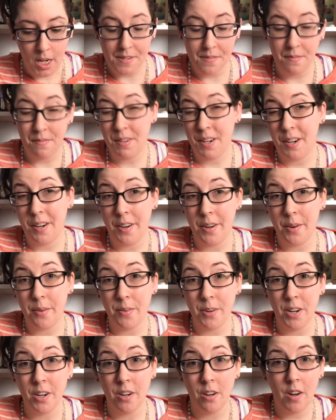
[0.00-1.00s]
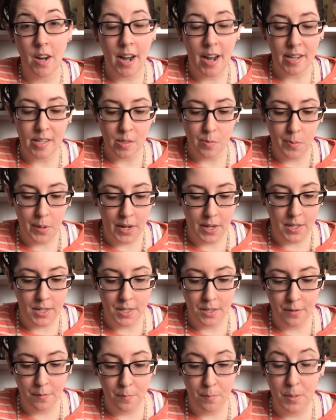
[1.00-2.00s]
a very real
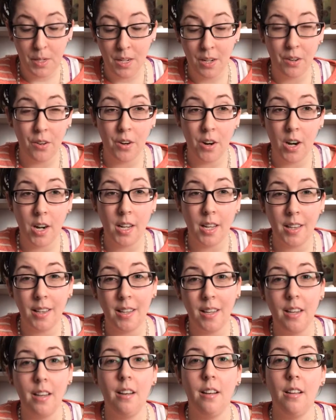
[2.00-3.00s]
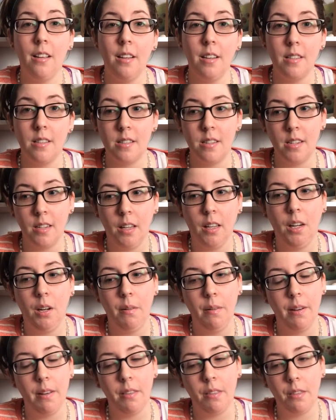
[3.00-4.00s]
aspect of being chronically ill is dealing
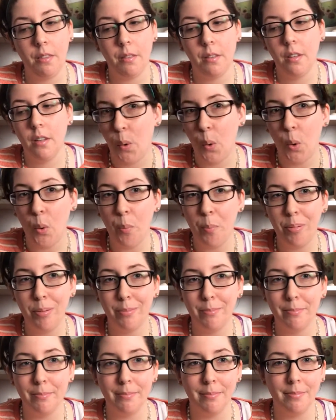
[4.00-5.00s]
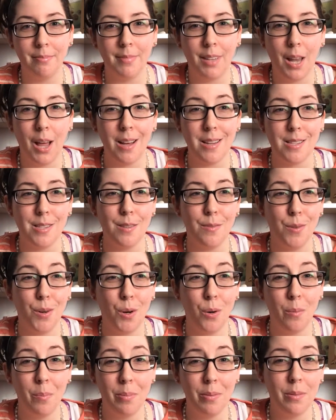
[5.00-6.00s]
with hope, loss of
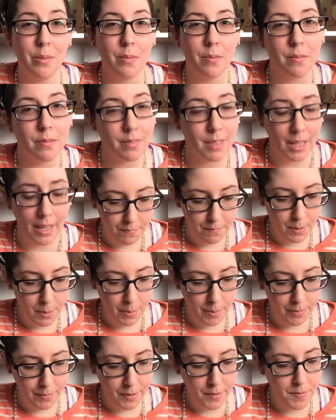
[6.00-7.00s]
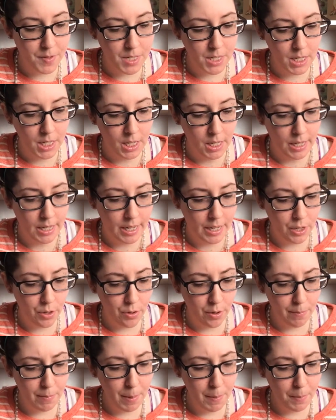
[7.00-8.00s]
hope. Number 15, can
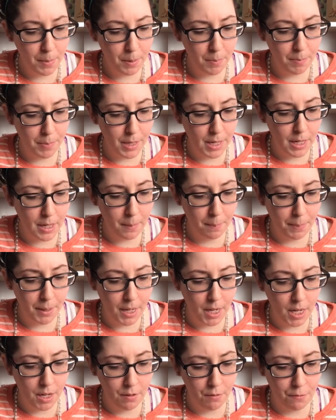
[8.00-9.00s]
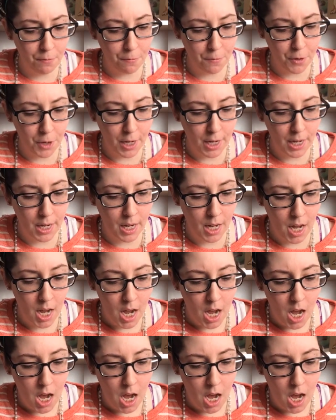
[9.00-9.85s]
you remember being pain-free?